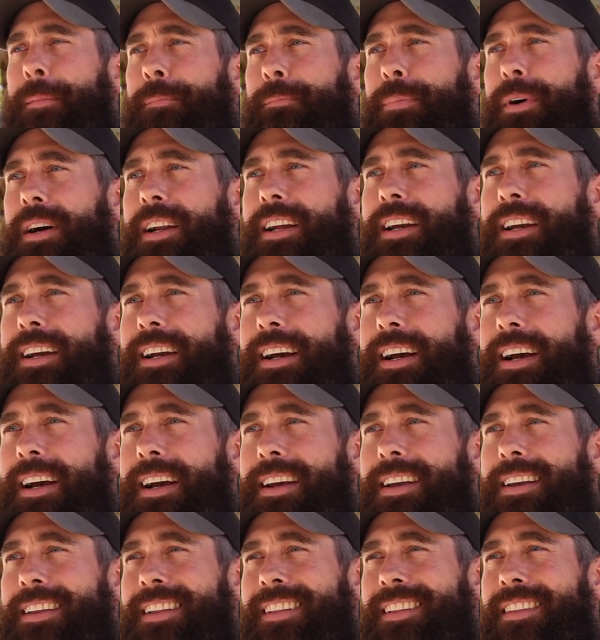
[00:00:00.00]
But
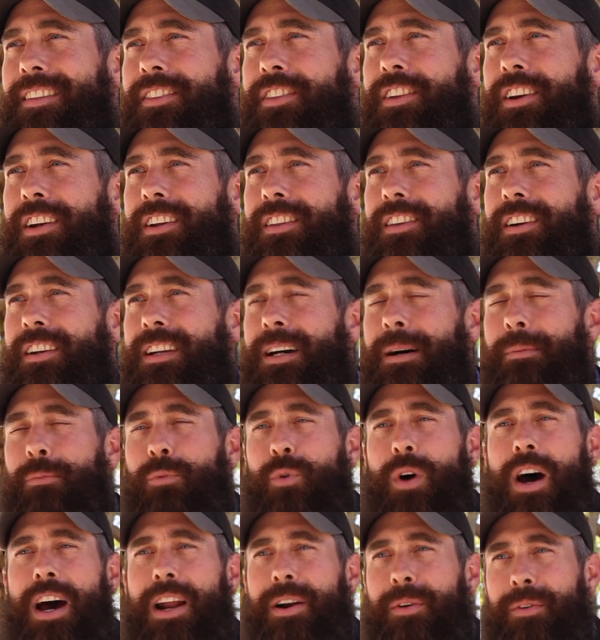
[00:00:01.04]
the
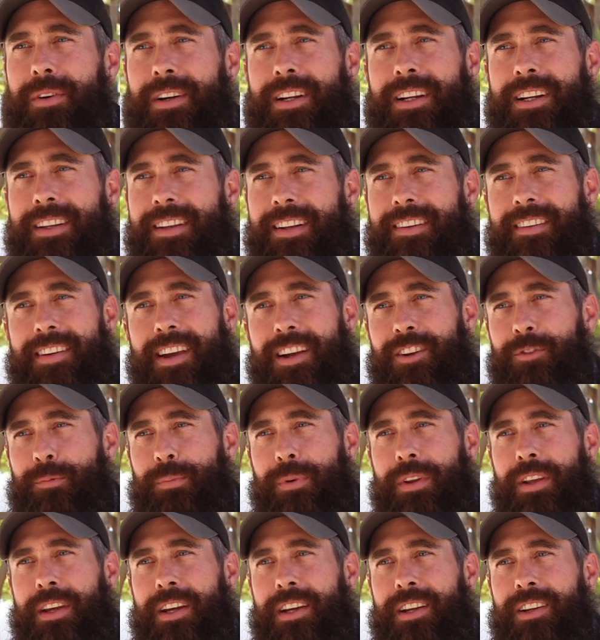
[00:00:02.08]
camaraderie that takes
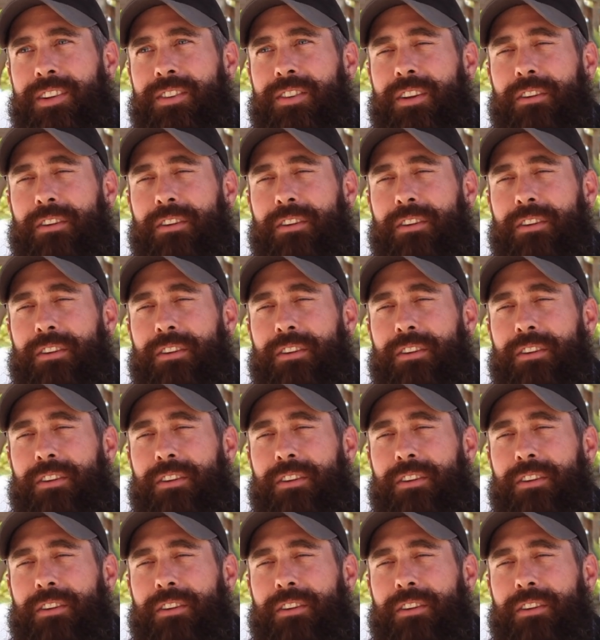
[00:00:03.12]
place,